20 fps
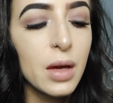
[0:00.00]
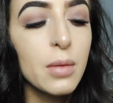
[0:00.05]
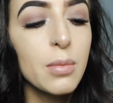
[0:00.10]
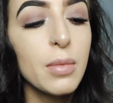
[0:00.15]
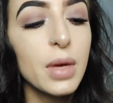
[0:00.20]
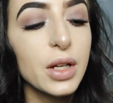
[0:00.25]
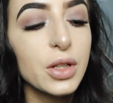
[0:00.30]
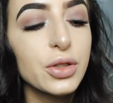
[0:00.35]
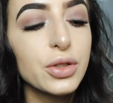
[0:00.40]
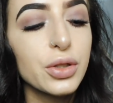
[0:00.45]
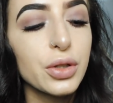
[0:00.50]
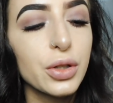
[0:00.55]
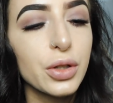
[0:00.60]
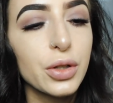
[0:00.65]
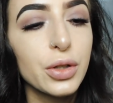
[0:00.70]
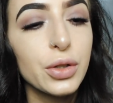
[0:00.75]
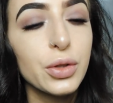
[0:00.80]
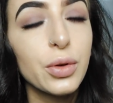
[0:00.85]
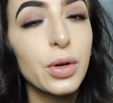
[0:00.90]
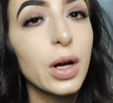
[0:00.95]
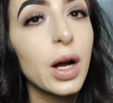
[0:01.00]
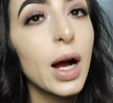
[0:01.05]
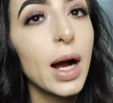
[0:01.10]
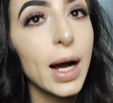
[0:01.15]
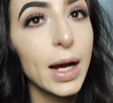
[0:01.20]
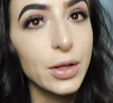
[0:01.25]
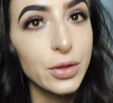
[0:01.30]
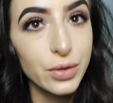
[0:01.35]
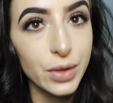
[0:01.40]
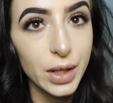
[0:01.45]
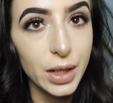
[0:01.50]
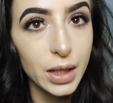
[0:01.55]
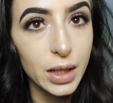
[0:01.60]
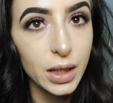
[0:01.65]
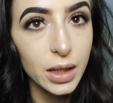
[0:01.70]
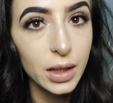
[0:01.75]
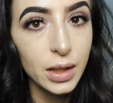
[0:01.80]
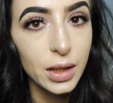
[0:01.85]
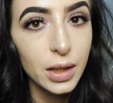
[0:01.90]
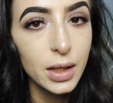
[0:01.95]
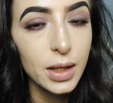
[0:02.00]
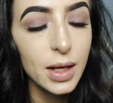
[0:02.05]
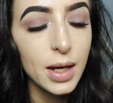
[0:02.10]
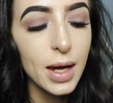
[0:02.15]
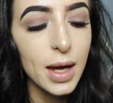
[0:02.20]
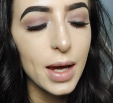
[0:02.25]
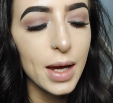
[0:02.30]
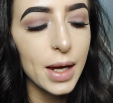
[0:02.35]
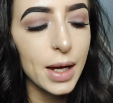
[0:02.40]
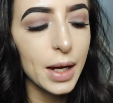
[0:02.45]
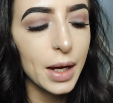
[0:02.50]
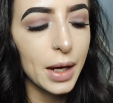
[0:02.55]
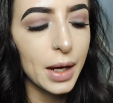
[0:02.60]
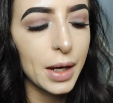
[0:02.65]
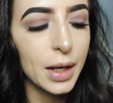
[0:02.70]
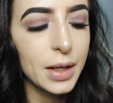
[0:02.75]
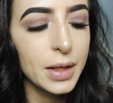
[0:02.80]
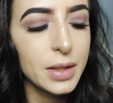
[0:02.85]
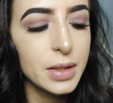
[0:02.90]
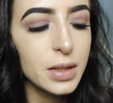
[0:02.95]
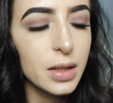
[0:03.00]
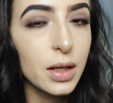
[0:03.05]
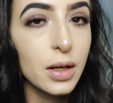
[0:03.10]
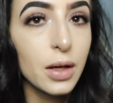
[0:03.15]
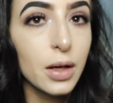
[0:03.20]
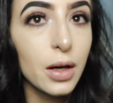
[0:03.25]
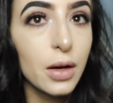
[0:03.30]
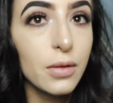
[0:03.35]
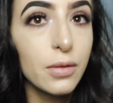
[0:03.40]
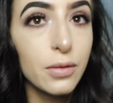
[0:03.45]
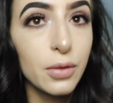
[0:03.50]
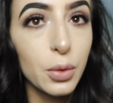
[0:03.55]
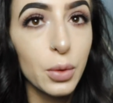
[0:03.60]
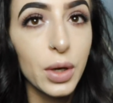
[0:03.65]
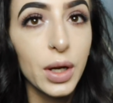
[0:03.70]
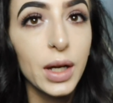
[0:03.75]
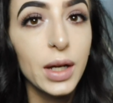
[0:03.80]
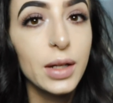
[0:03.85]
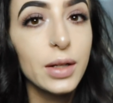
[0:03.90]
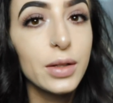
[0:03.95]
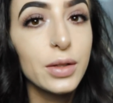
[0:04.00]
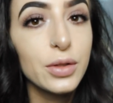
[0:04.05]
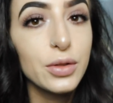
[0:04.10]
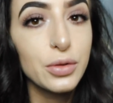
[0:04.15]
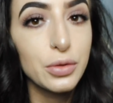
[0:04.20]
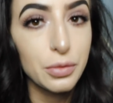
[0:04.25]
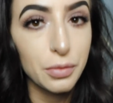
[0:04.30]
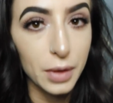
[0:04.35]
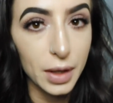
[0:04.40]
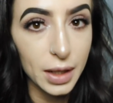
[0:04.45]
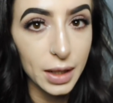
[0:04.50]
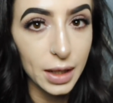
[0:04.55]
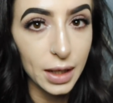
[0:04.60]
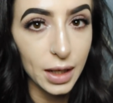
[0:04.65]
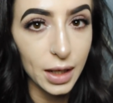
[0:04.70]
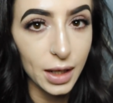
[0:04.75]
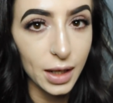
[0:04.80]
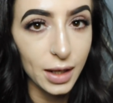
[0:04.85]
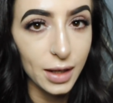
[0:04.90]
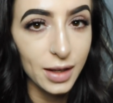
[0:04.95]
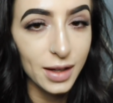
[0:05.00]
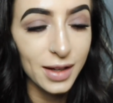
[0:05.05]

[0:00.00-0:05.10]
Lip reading: Make sure you're hydrated, and avoid drinking